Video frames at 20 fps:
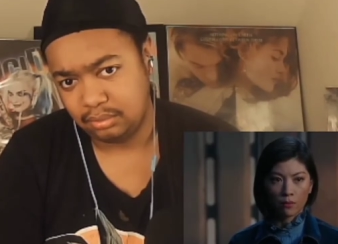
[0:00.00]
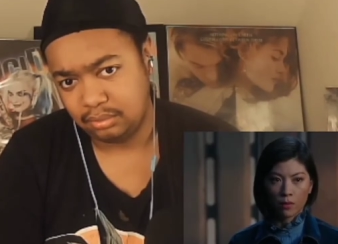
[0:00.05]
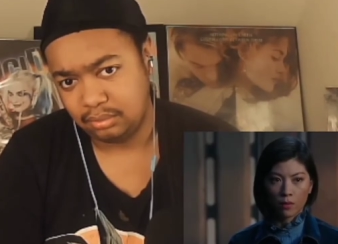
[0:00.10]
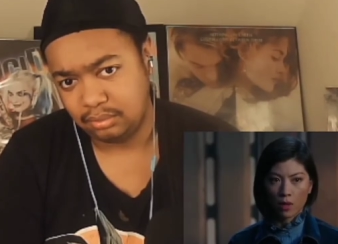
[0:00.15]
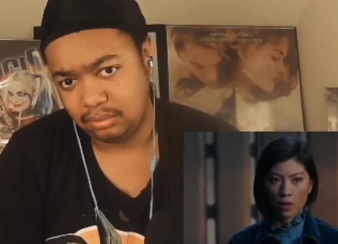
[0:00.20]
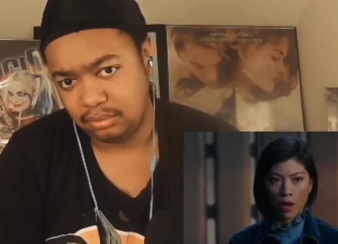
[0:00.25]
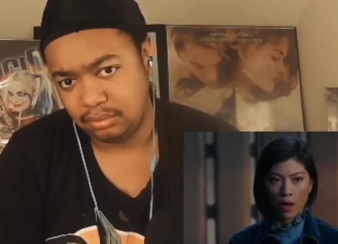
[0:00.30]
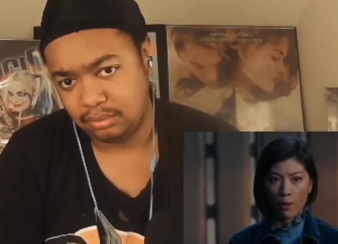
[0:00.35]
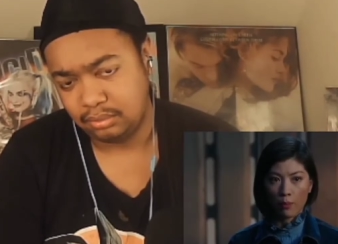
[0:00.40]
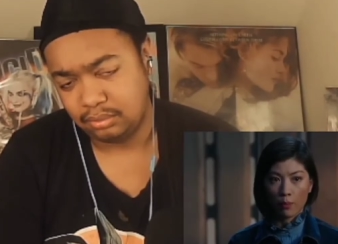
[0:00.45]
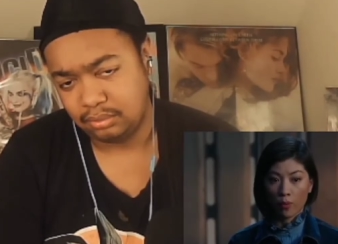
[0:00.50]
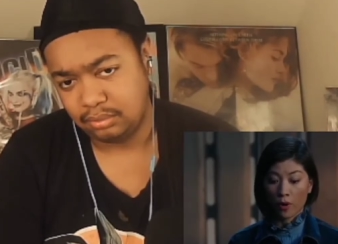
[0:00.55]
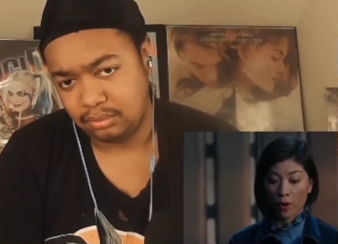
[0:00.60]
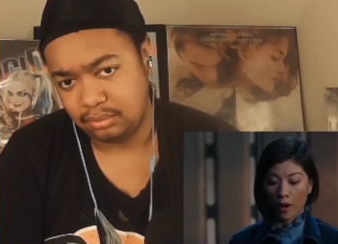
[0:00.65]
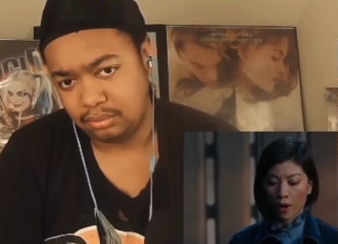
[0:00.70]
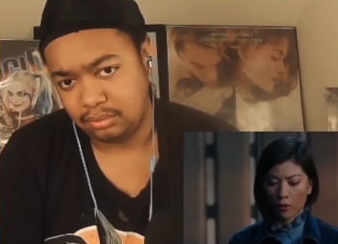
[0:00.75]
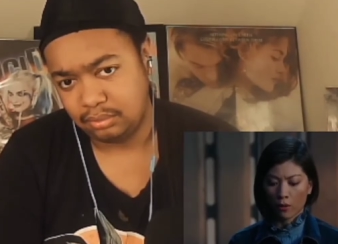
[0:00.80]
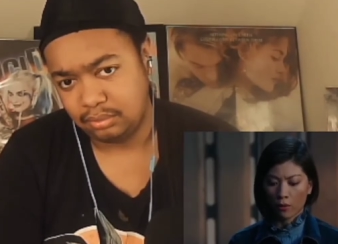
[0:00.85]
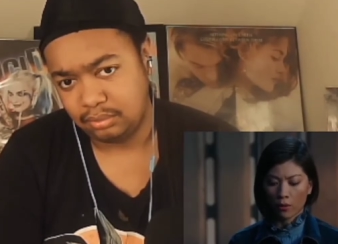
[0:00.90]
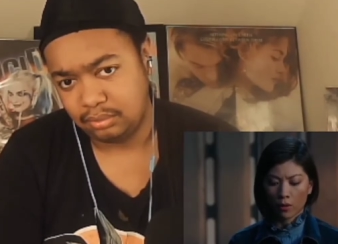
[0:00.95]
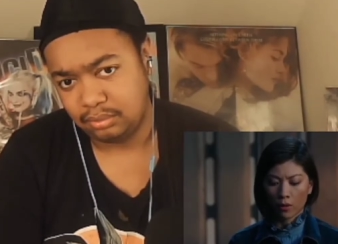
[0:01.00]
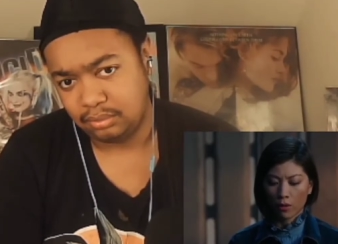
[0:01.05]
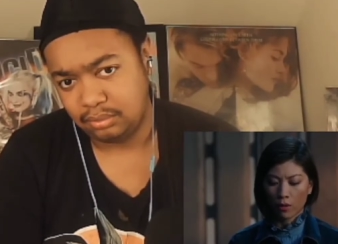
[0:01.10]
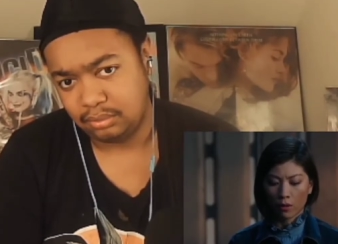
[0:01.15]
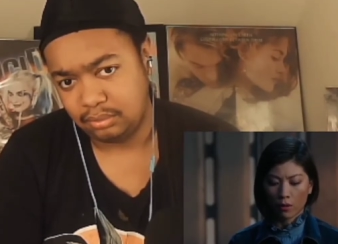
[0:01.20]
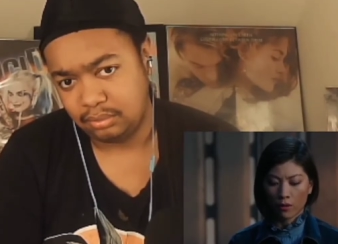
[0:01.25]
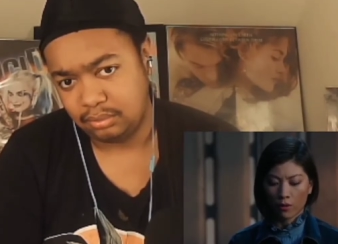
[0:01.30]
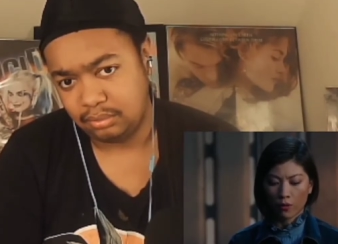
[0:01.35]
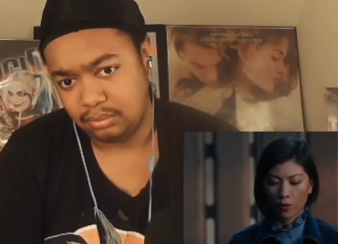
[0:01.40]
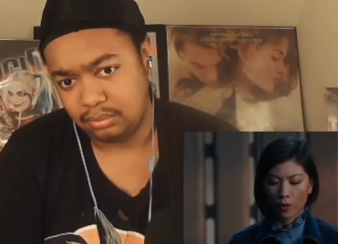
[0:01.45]
Speaker 1: not proud
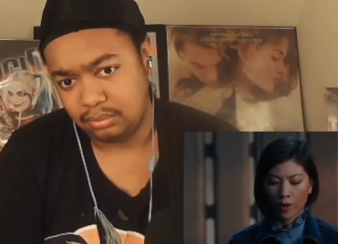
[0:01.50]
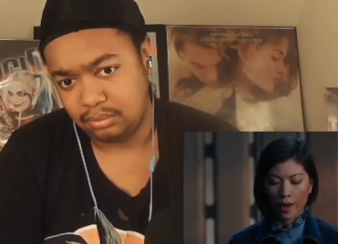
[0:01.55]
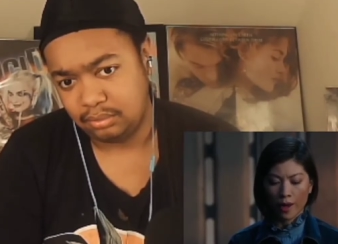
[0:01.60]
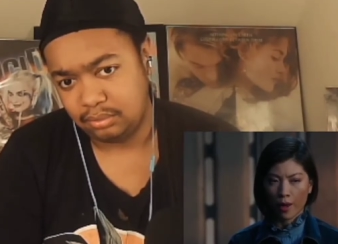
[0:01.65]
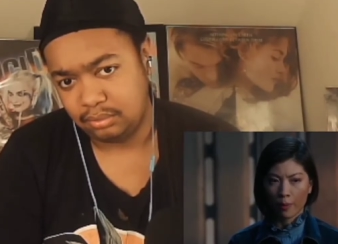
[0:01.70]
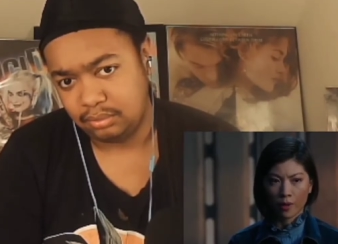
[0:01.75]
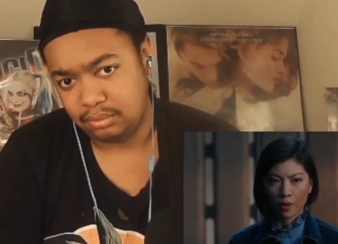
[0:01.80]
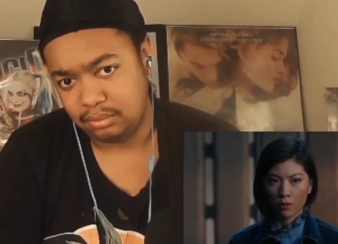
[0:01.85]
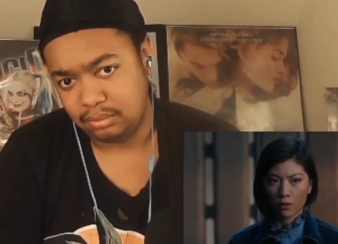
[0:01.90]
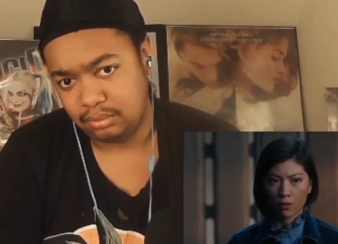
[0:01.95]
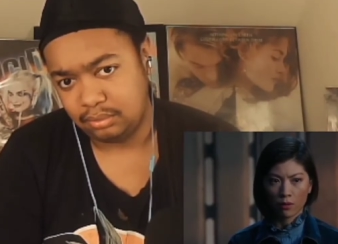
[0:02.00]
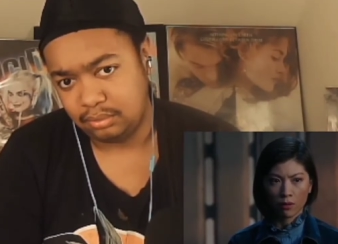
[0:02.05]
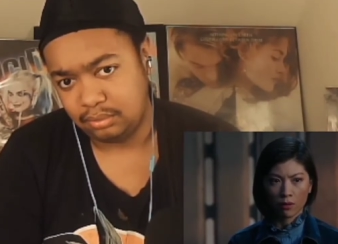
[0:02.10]
of what happened.